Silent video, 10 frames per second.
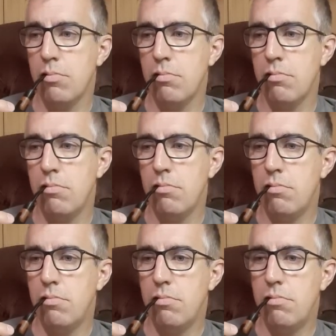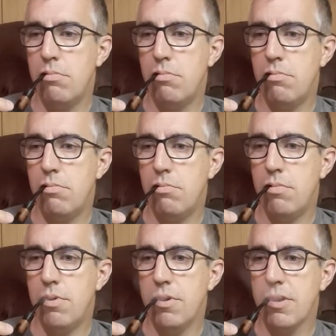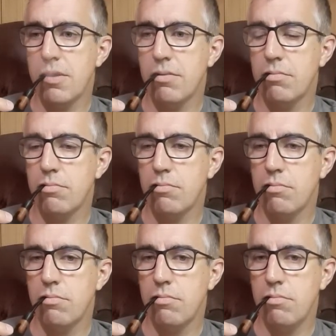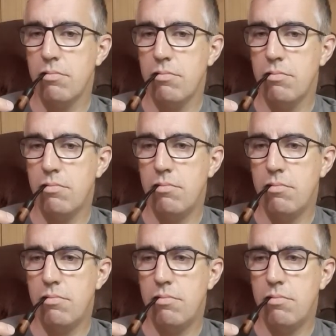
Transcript: (no one is talking)